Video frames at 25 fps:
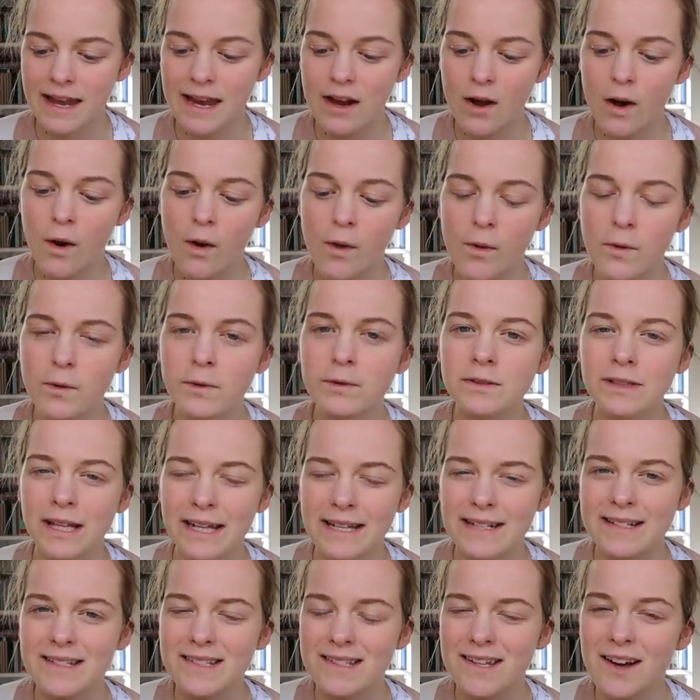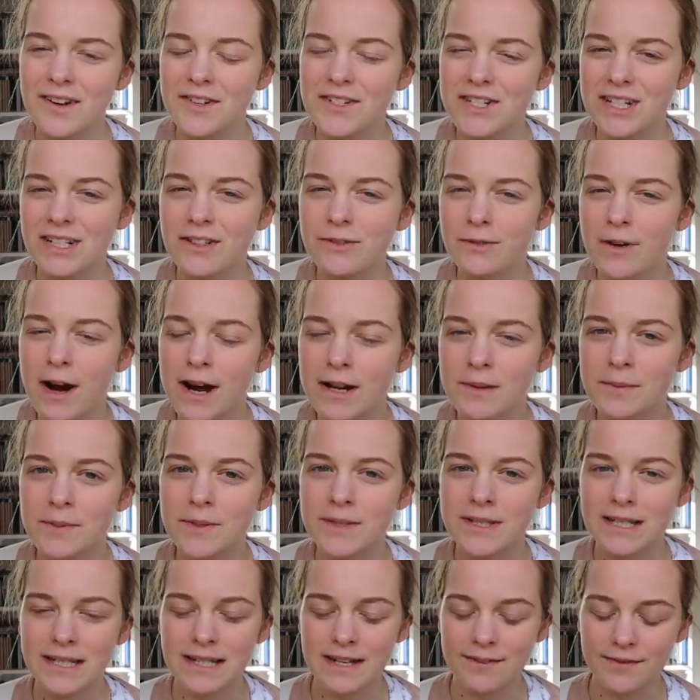hold like such
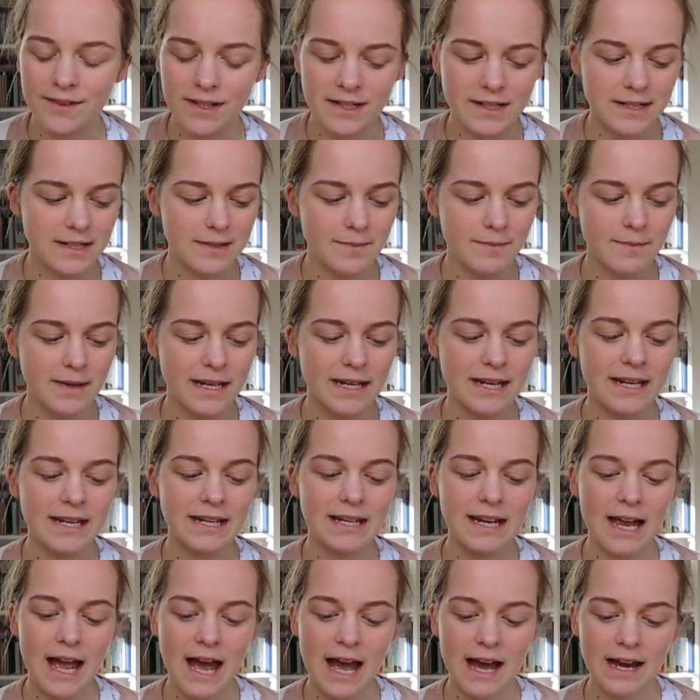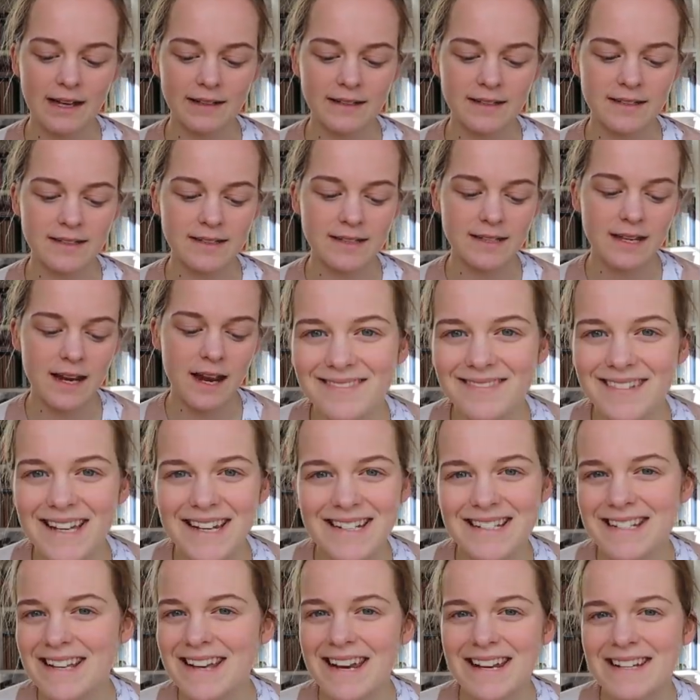incredible significance and meaning. And
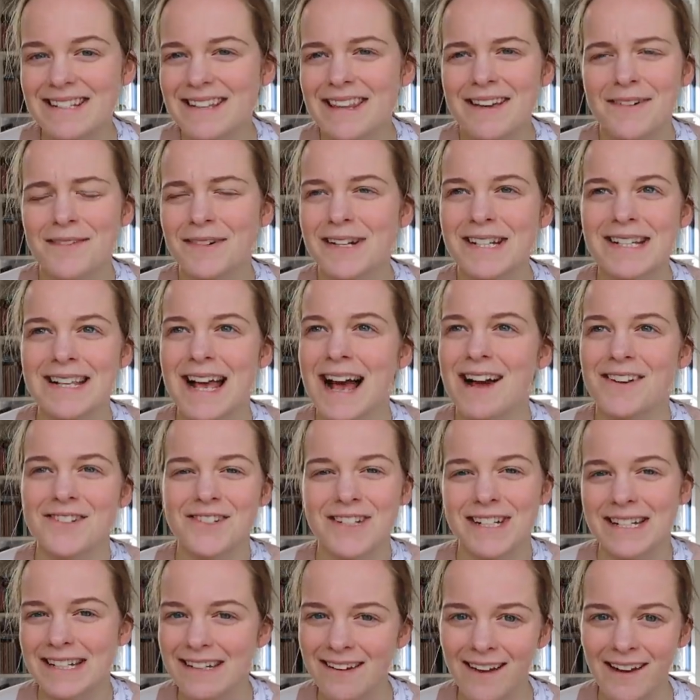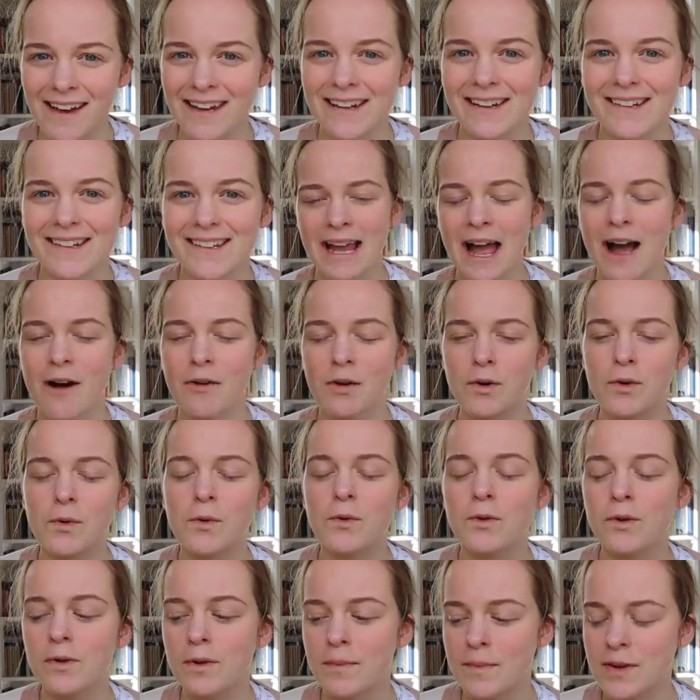isn't that what it's actually like? Our
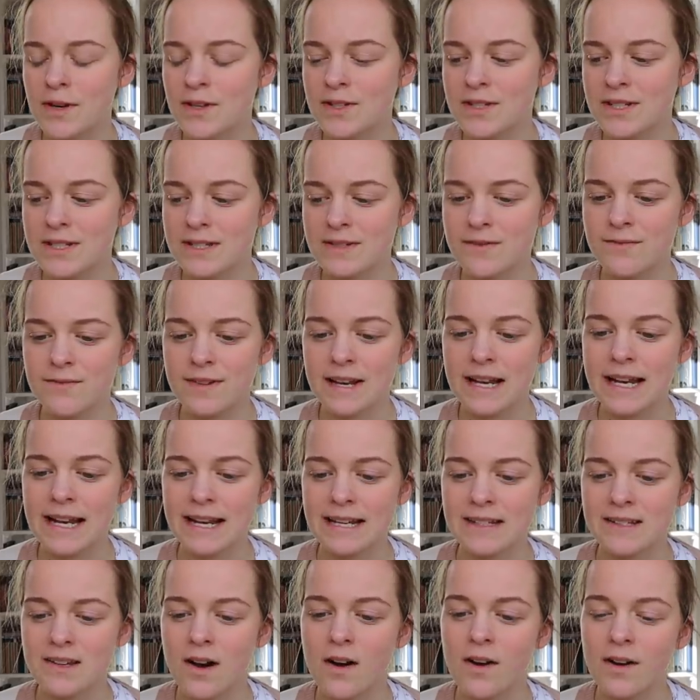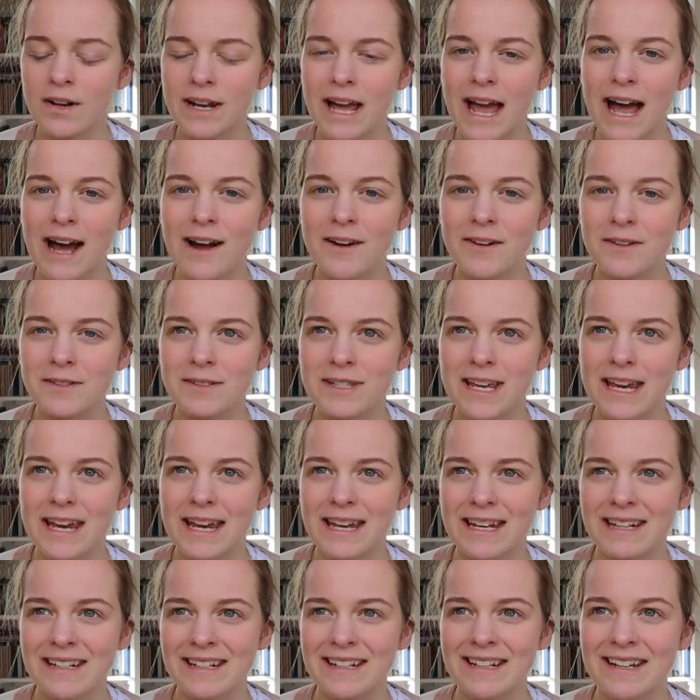core emotions and feelings aren't held
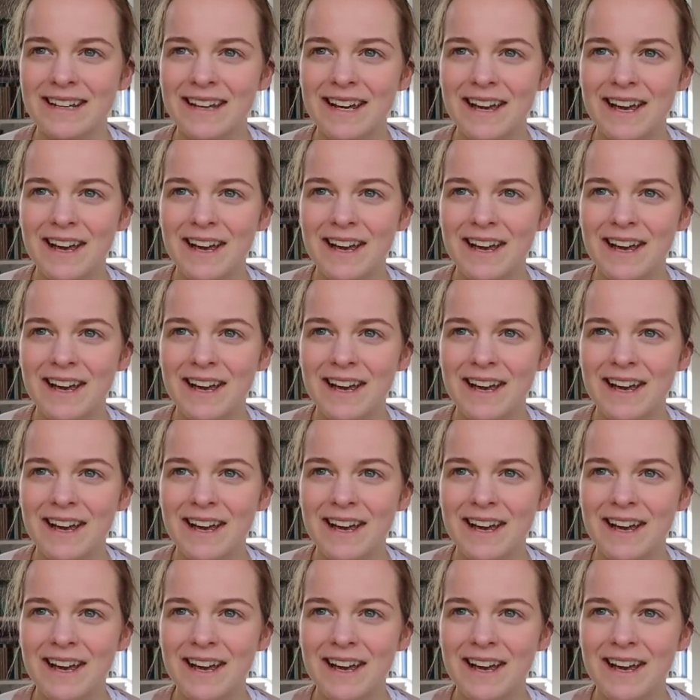in